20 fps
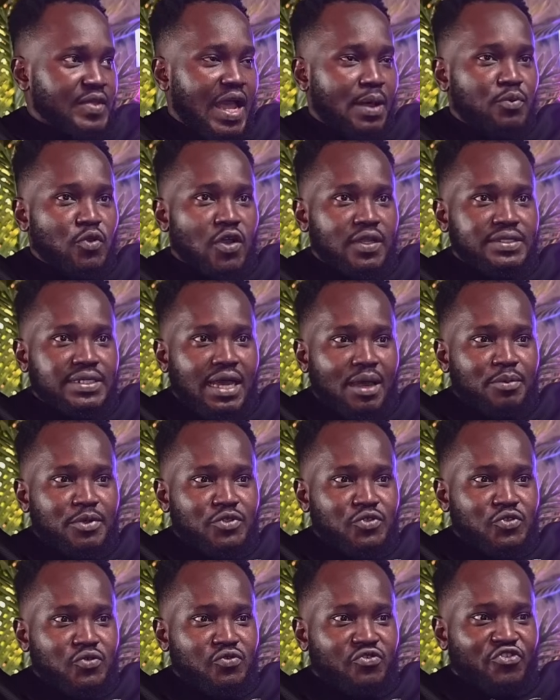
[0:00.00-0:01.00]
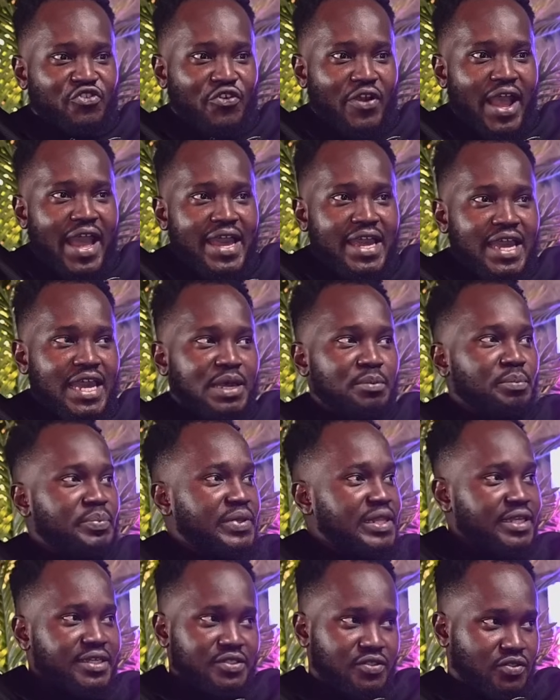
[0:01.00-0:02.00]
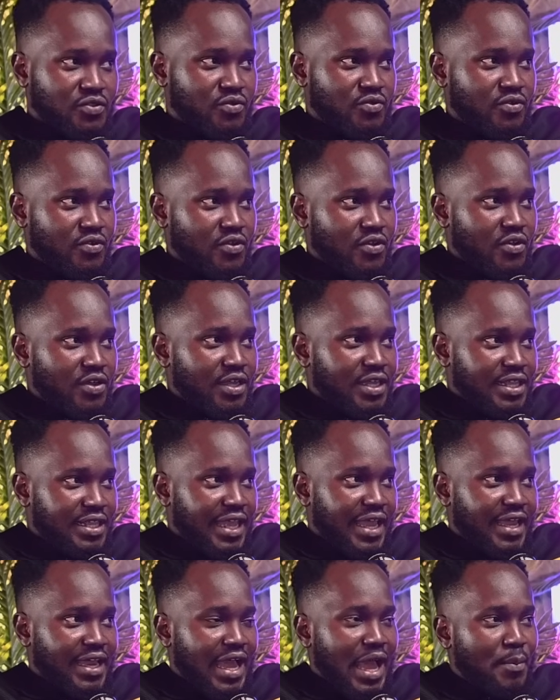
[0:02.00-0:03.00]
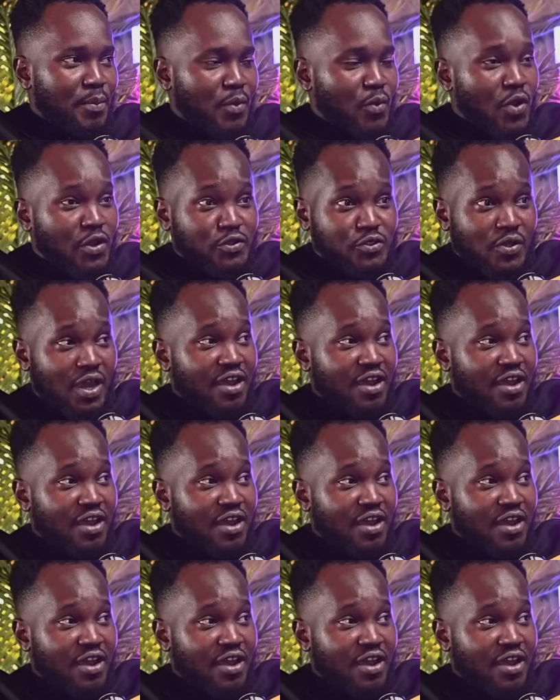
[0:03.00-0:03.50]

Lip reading: I'm not coming to try and please you. Like I'm going to